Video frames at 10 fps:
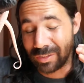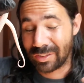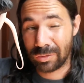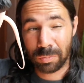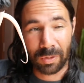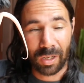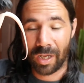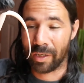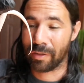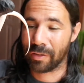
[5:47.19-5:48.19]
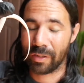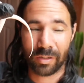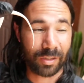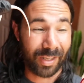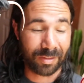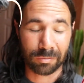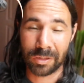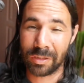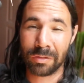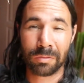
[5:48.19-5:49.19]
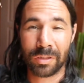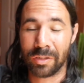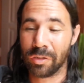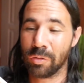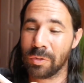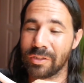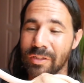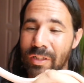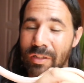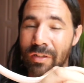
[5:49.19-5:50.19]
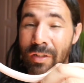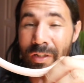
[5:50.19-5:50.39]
It's super hot out here and really humid today.